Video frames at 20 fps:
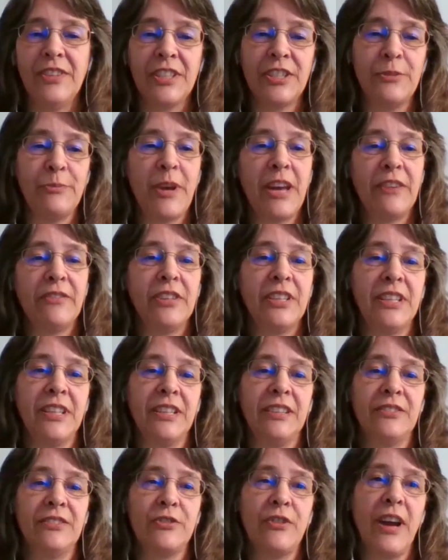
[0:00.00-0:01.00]
Victim
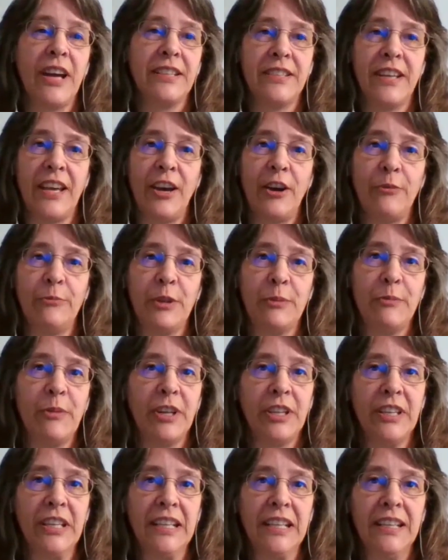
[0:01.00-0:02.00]
advocate tried to help me,
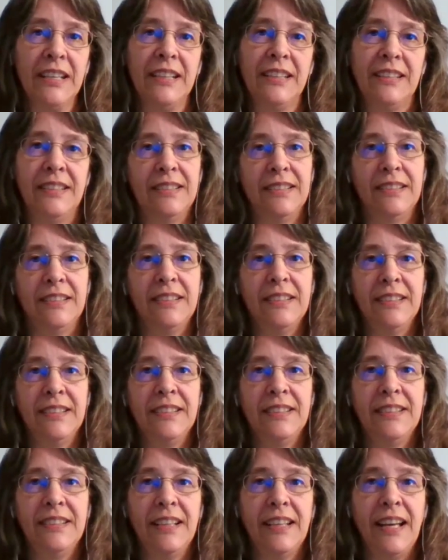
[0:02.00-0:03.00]
but
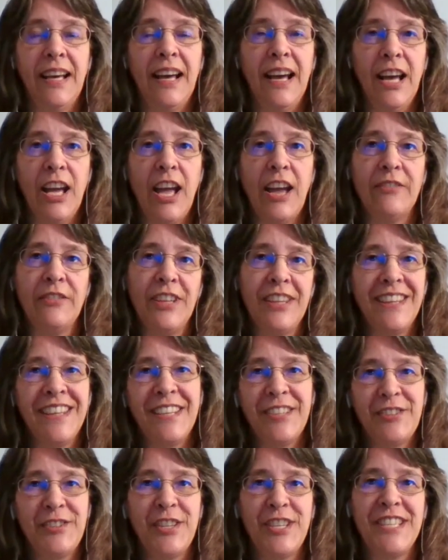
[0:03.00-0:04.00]

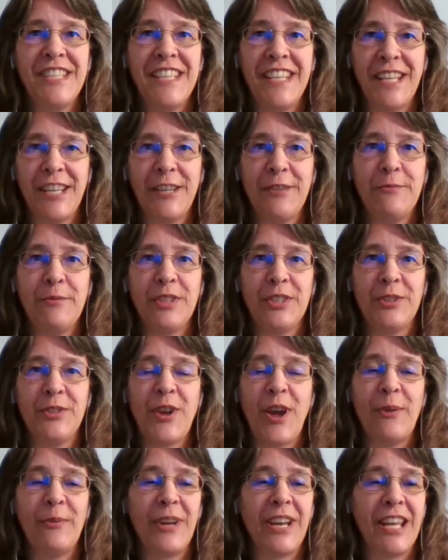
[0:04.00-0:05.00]
everything she did was
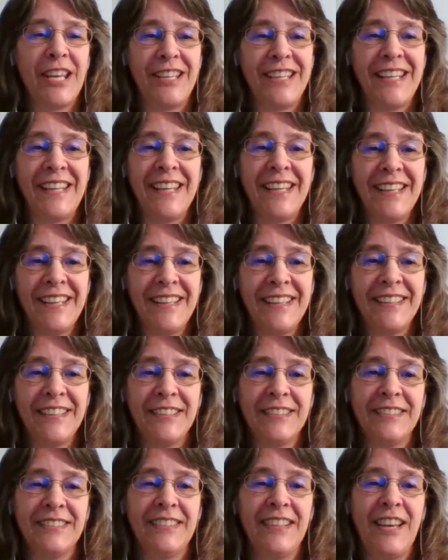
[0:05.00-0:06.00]
not what I needed.
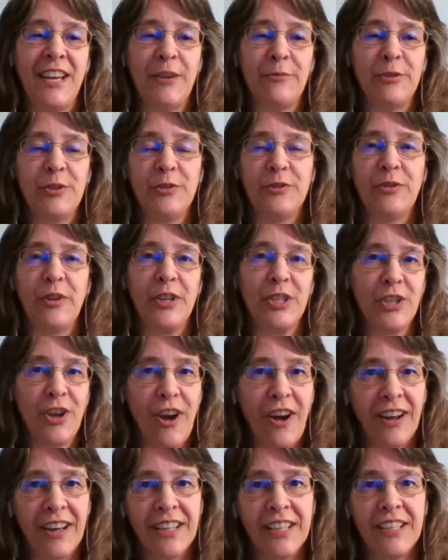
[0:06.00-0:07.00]
She was very
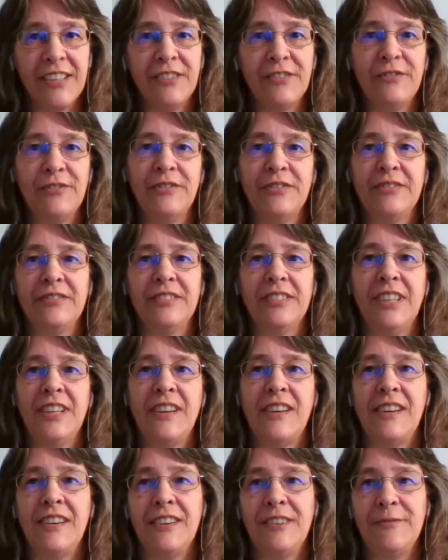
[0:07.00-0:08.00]
talkative.
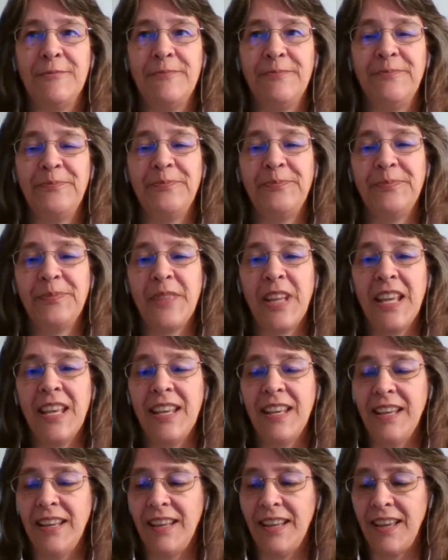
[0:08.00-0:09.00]

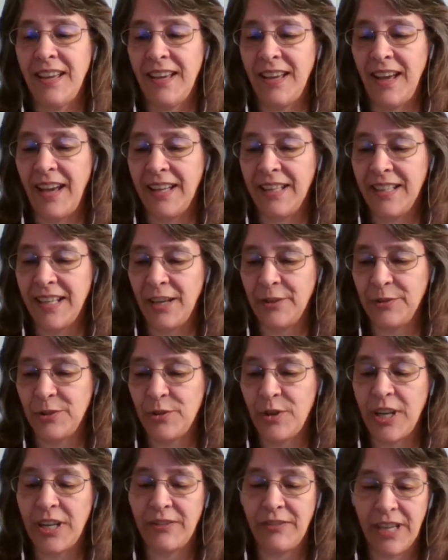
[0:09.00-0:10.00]
I
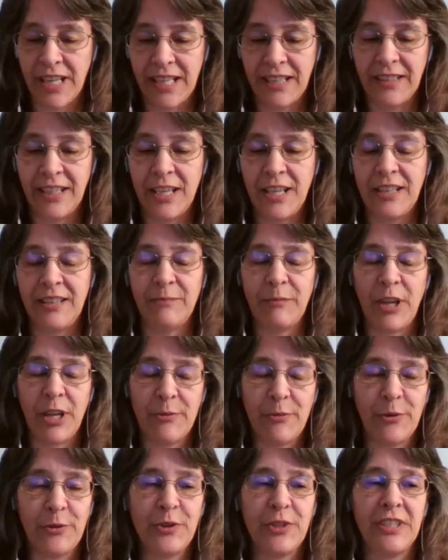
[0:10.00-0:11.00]
was trying to regulate my
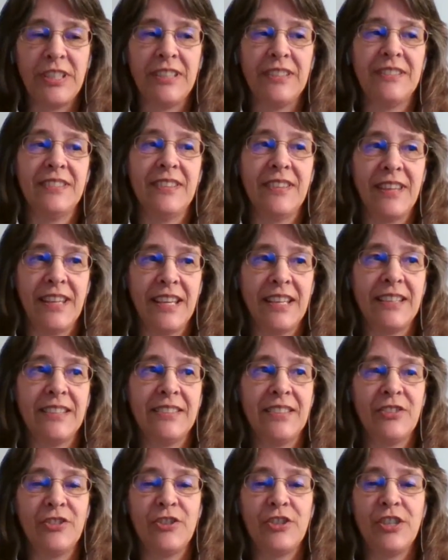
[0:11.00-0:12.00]
emotions and
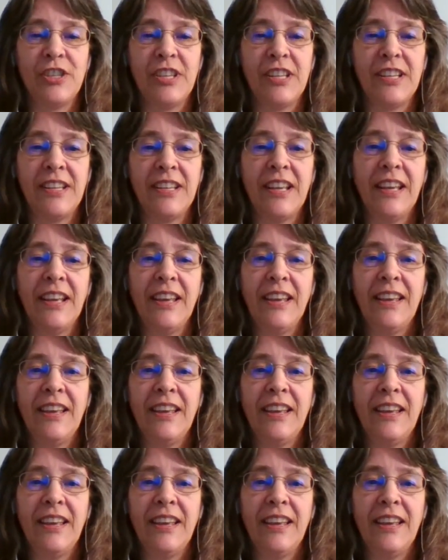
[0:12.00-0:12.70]
things, and she